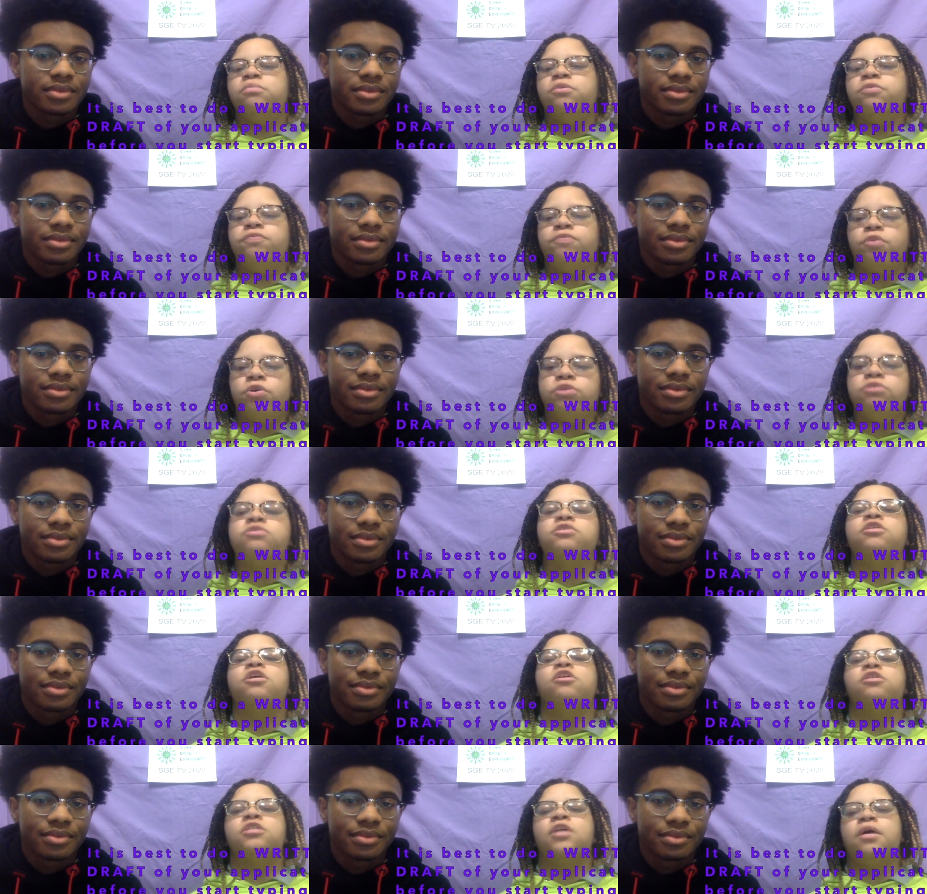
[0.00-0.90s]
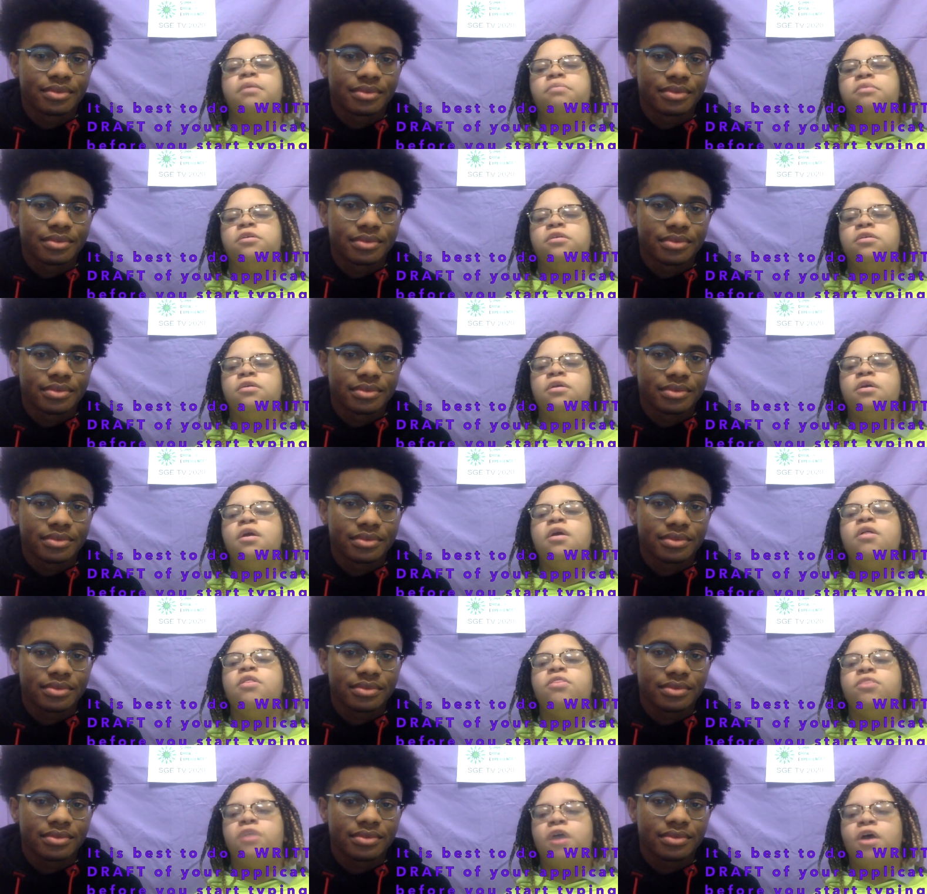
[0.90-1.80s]
Speaker 1: before you start typing
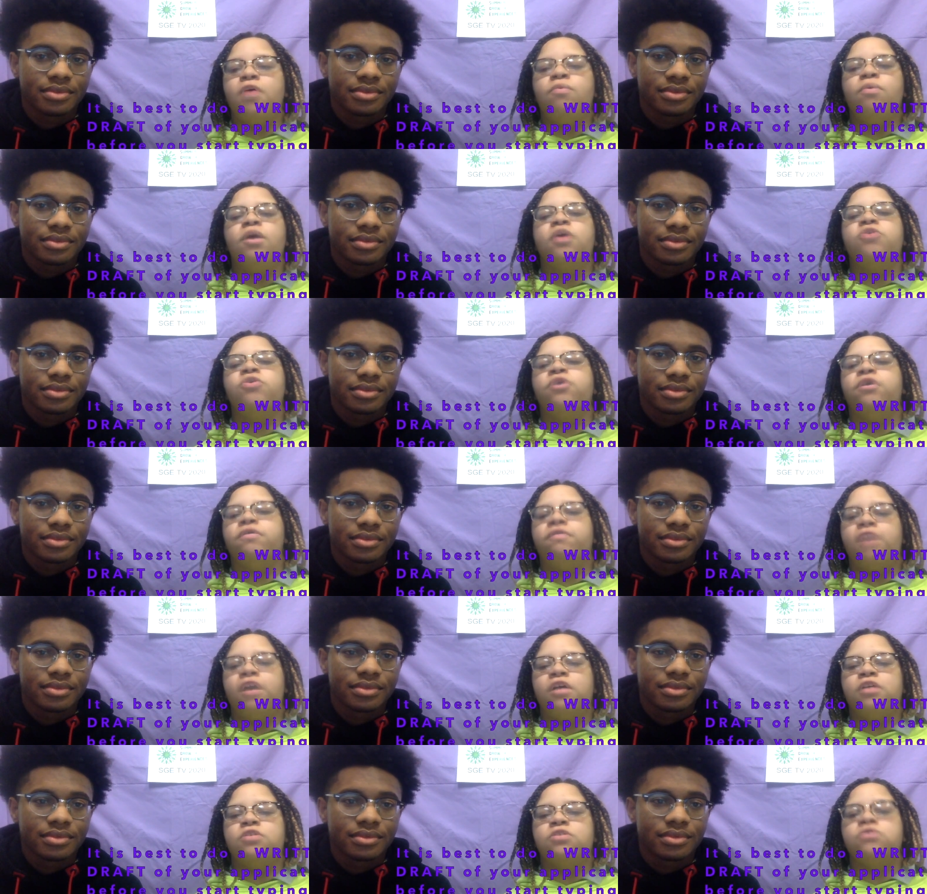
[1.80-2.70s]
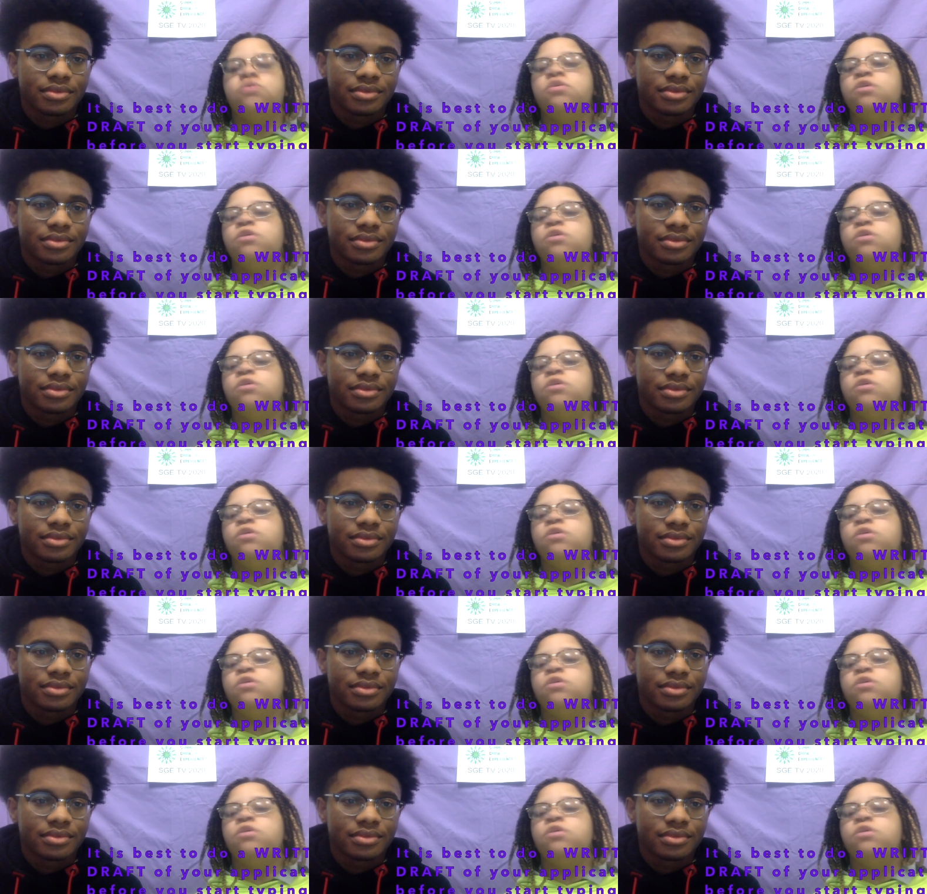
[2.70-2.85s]
it. That way your advisor